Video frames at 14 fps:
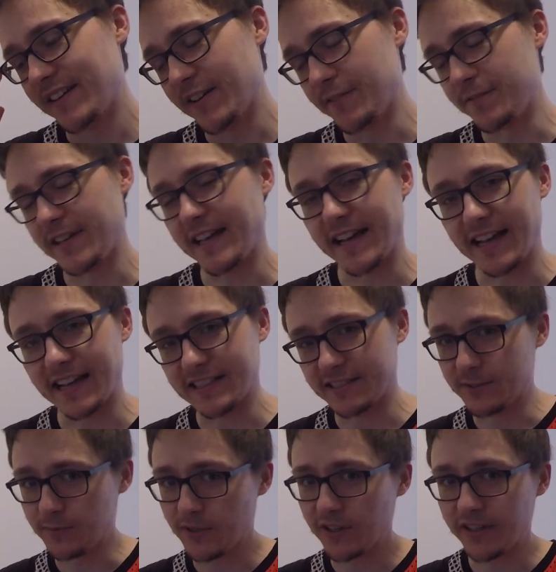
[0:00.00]
V8
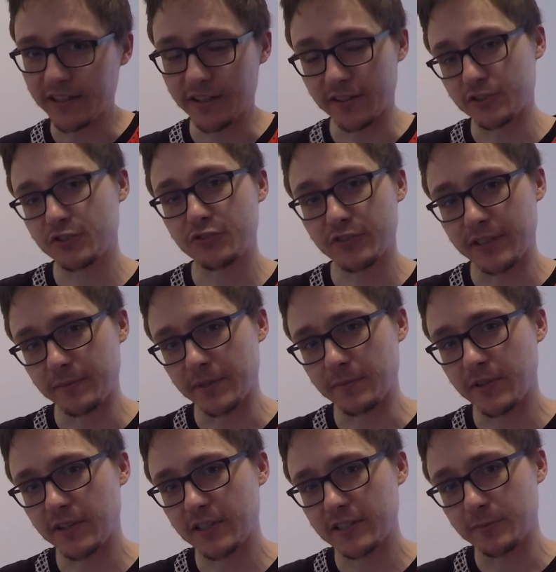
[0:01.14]
Aston Martin going screaming
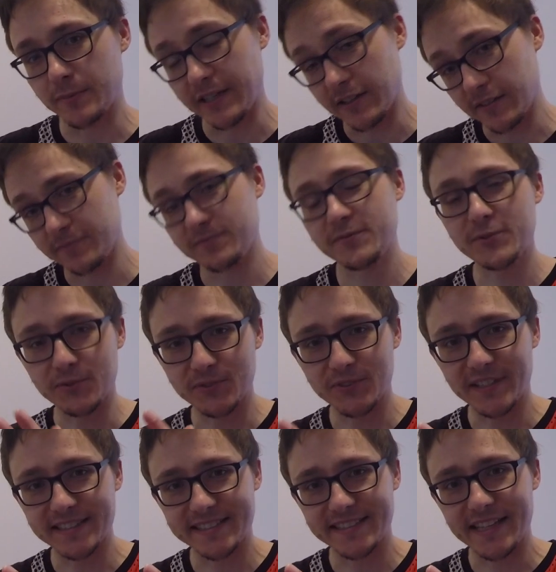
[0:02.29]
past me, and I sort of
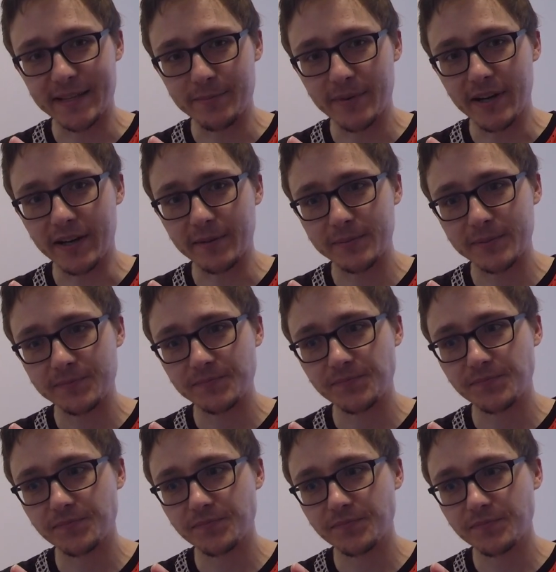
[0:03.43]
tried to keep up,
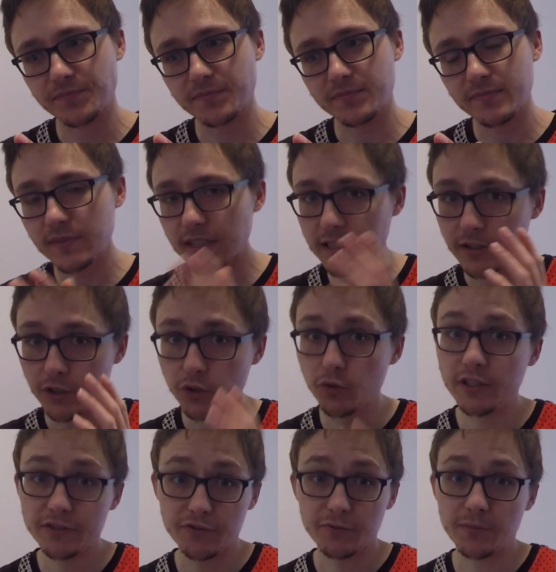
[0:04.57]
and the
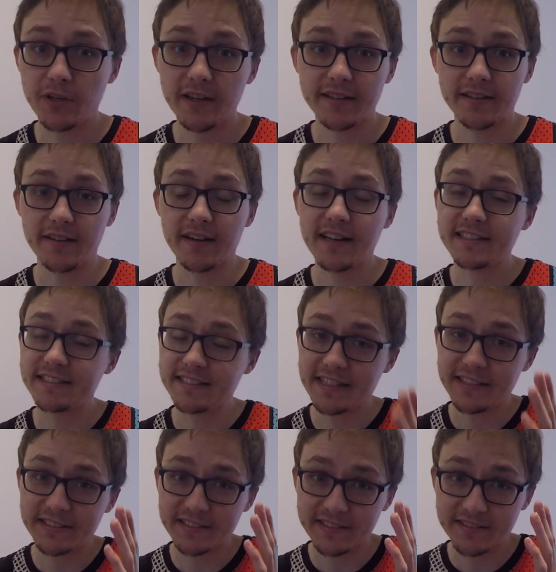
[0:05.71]
noise from my car actually
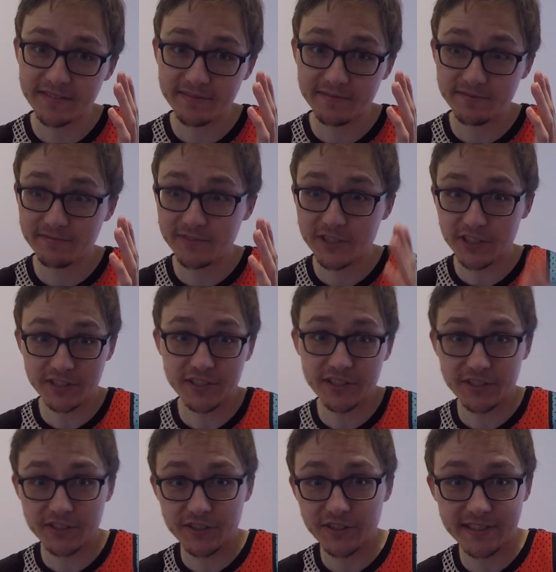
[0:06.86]
sounded just as
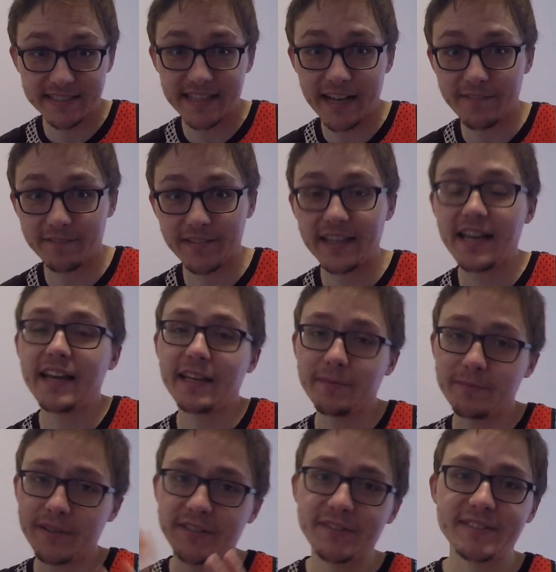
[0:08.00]
good as that V8
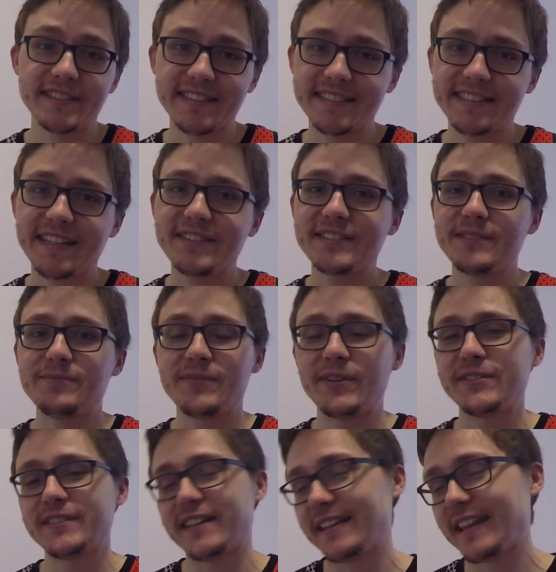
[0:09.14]
because of the sound
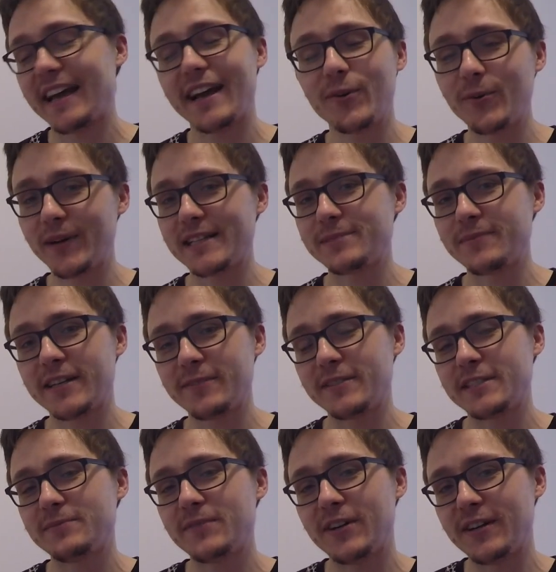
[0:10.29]
imposer, and that always made me
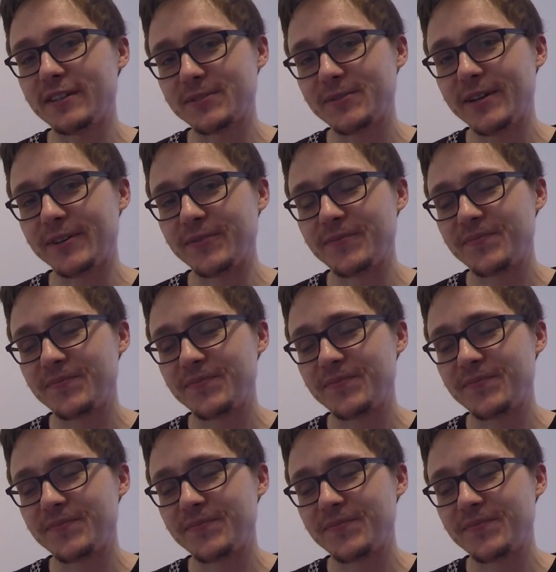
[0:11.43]
smile as well.